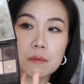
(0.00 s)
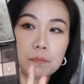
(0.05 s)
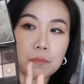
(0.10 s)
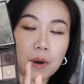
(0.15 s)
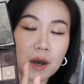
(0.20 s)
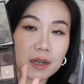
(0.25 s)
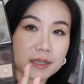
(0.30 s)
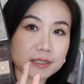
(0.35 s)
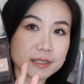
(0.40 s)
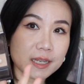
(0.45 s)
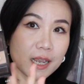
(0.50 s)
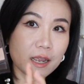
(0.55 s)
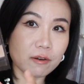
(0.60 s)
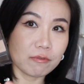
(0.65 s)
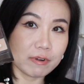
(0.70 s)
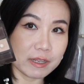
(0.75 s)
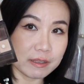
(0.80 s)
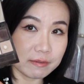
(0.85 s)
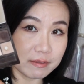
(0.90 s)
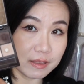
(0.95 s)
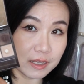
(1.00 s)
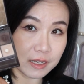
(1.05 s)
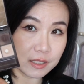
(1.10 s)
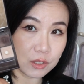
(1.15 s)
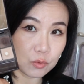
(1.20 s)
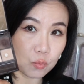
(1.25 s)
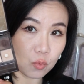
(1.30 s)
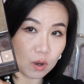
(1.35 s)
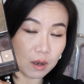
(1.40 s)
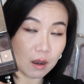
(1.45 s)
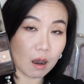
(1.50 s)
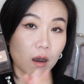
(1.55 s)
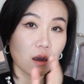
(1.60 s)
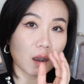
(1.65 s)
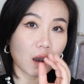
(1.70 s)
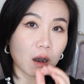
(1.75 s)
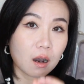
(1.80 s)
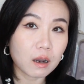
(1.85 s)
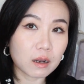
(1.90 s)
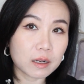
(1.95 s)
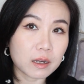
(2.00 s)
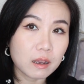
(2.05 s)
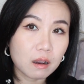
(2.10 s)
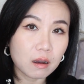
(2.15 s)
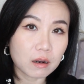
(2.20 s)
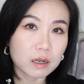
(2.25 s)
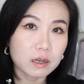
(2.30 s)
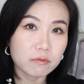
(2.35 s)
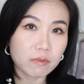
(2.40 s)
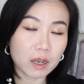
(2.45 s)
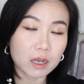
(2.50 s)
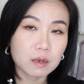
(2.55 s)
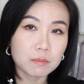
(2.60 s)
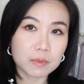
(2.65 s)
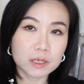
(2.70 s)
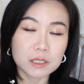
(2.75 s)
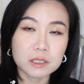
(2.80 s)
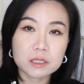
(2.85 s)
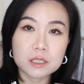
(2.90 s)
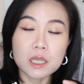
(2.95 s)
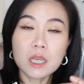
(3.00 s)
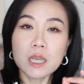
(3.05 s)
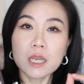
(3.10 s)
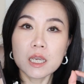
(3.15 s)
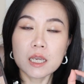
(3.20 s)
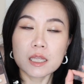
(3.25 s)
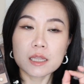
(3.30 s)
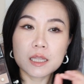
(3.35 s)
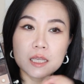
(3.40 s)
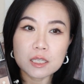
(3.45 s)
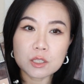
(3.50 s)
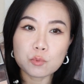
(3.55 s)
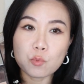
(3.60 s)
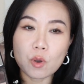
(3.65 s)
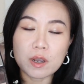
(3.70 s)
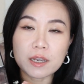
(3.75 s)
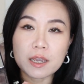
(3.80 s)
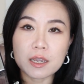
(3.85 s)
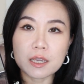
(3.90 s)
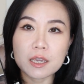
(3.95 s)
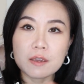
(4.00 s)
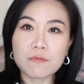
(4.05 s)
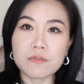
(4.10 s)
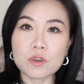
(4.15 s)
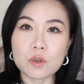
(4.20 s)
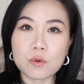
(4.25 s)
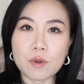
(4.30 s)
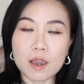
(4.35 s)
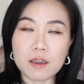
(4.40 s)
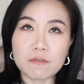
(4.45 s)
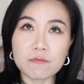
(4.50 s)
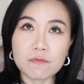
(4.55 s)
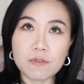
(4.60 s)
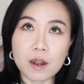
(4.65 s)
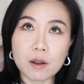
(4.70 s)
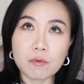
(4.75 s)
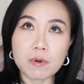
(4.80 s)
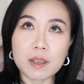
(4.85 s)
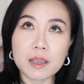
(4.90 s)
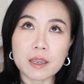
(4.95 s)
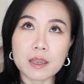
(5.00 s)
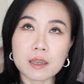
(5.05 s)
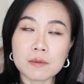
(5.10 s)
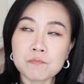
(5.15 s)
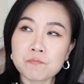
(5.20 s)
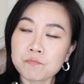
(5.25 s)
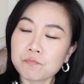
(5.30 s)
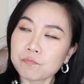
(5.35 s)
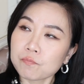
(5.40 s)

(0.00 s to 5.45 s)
By Terry, this one I highly, highly recommend. This one can give you a very,